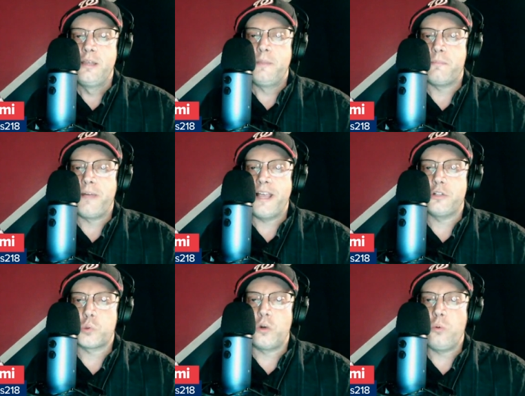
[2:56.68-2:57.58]

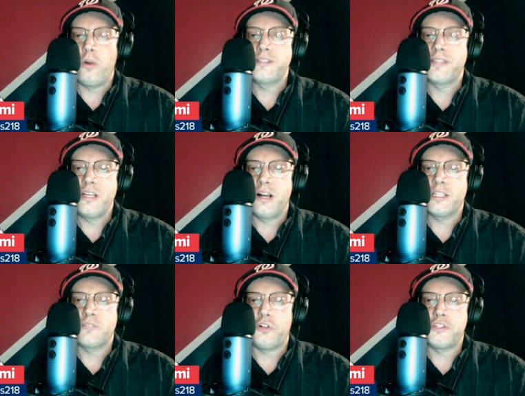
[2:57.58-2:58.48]
McMichael, 21, is the
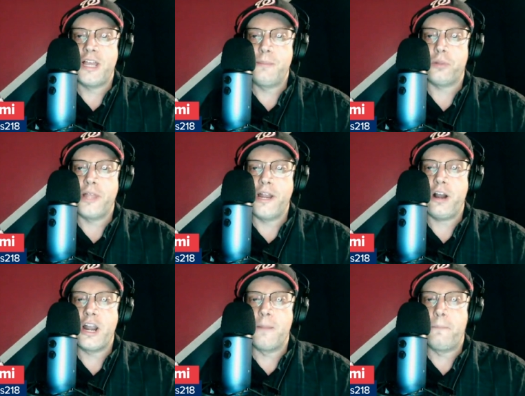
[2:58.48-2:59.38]
youngest full-time player
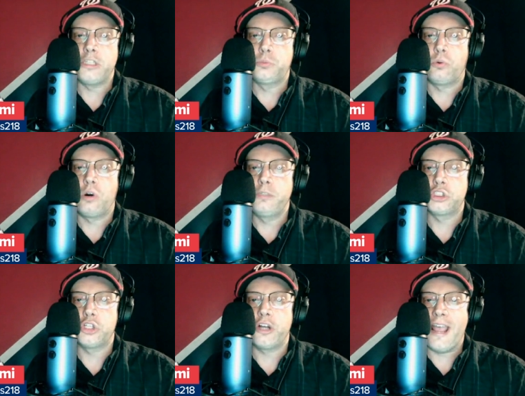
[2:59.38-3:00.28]
on a much more
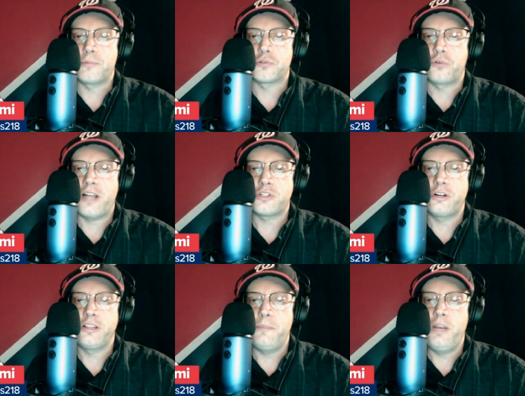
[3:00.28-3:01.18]
mature Caps
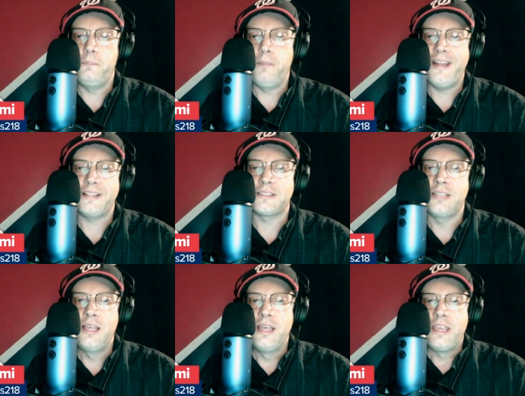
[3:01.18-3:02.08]
roster in limited minutes.
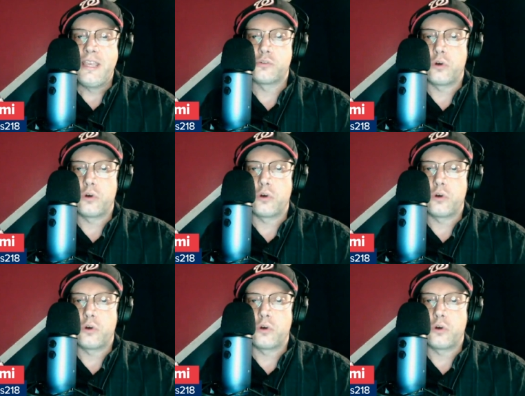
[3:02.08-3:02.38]
He's